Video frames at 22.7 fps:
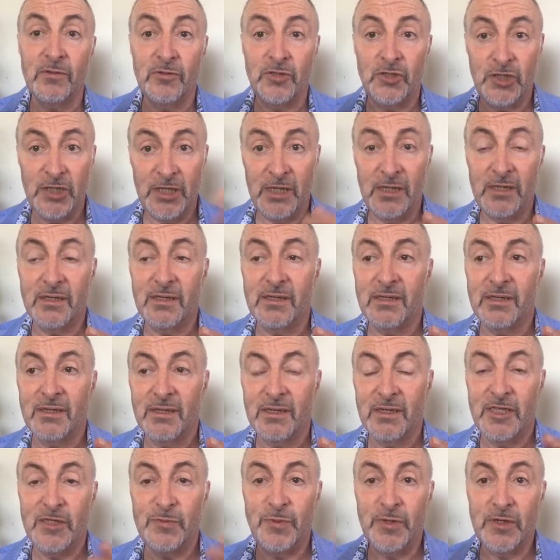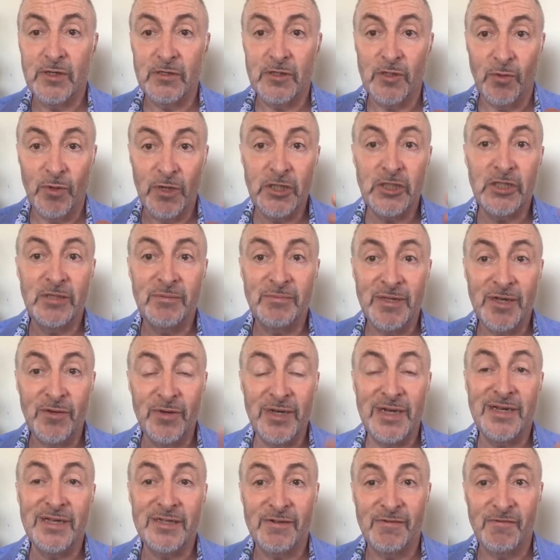who cheat, it's because the relationship
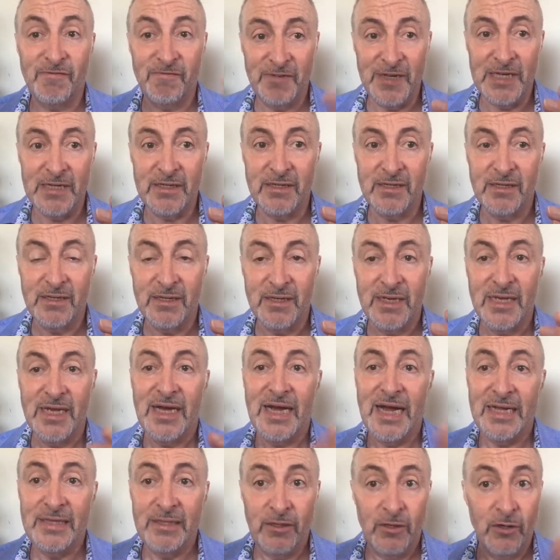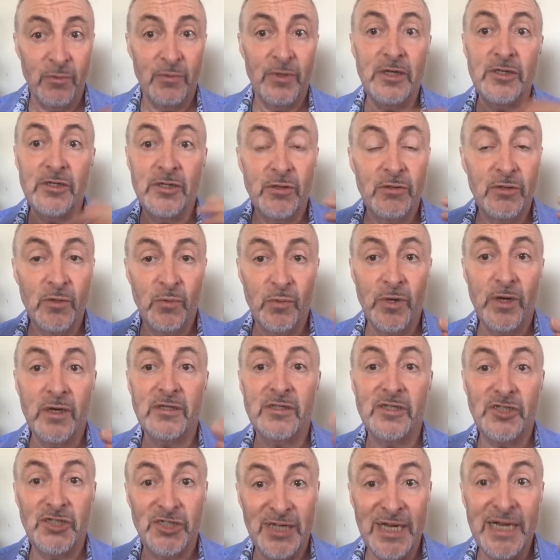they're in doesn't fit, and they're not willing to do the
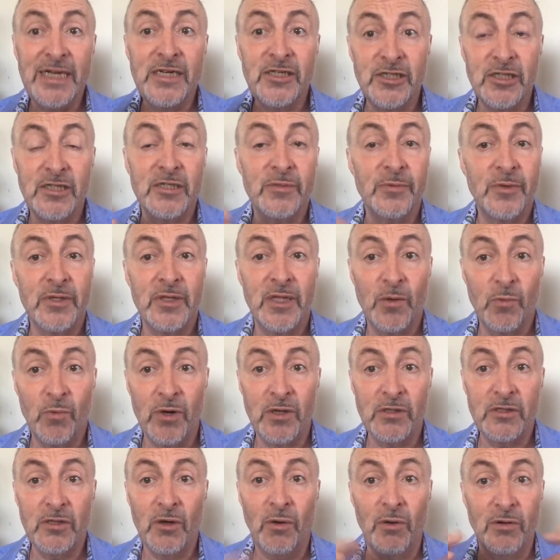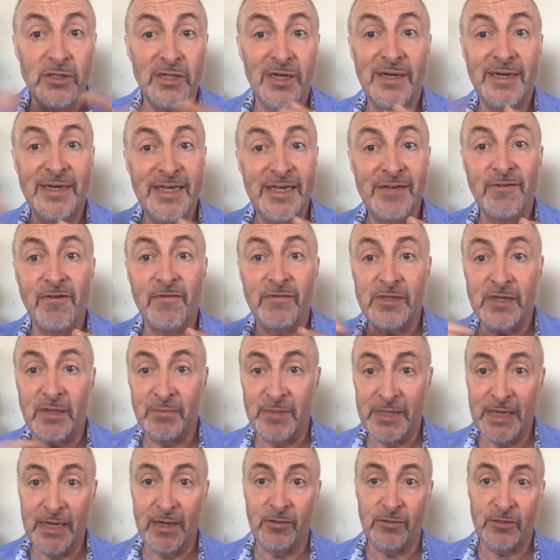work to change it to what they want, or to leave it for
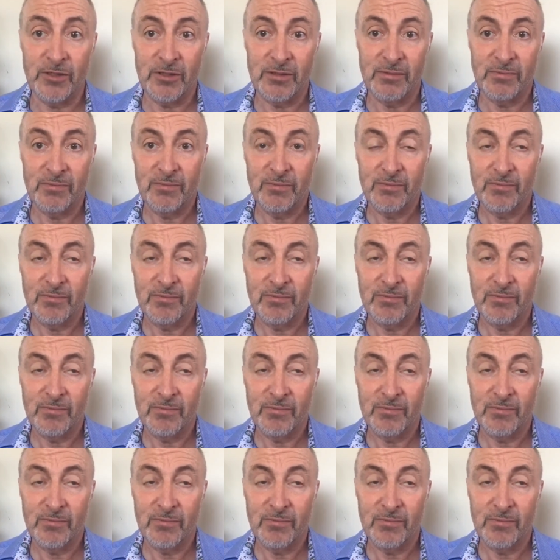something else.